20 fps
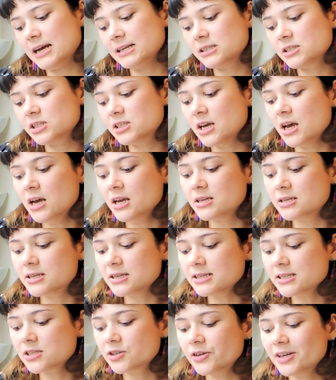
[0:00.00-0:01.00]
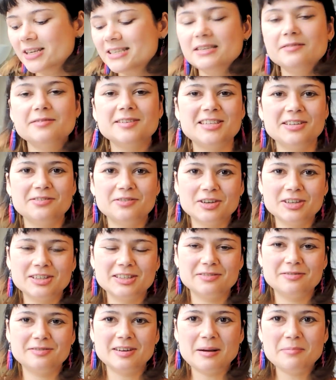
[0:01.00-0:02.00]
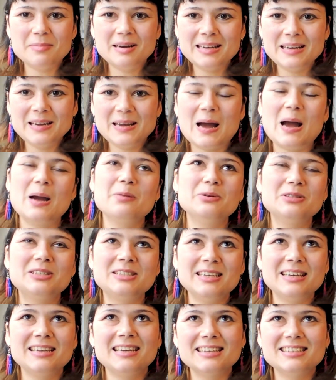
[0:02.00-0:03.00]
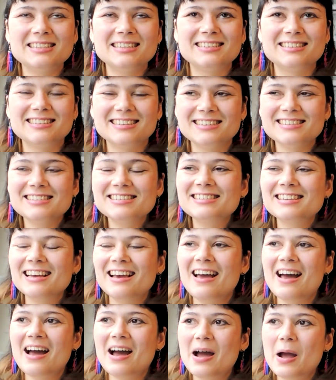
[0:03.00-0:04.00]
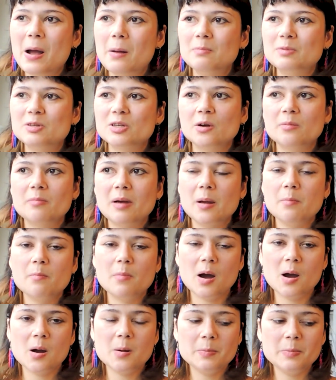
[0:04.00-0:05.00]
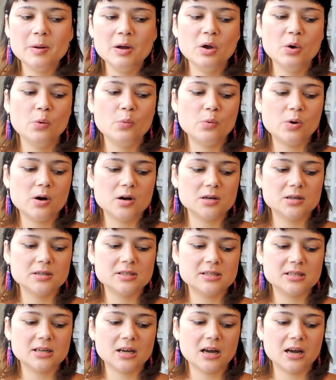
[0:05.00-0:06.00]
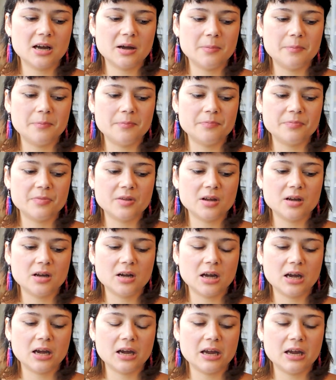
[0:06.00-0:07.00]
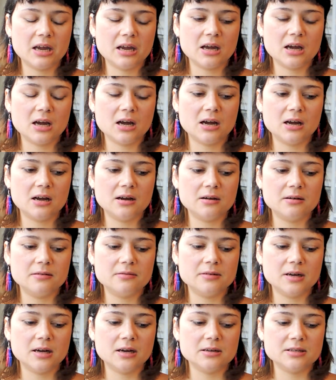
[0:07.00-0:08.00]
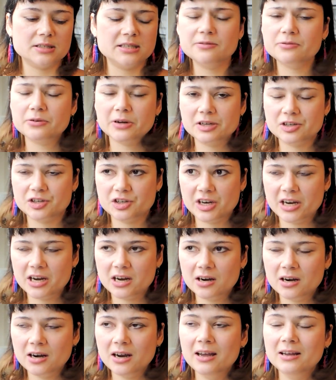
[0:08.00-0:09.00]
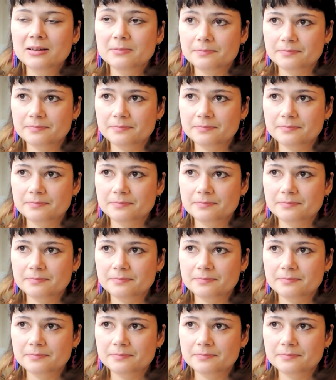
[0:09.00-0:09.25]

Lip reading: asks, does creativity run in the family? I would say yes, it does. So my mum was a civil engineer.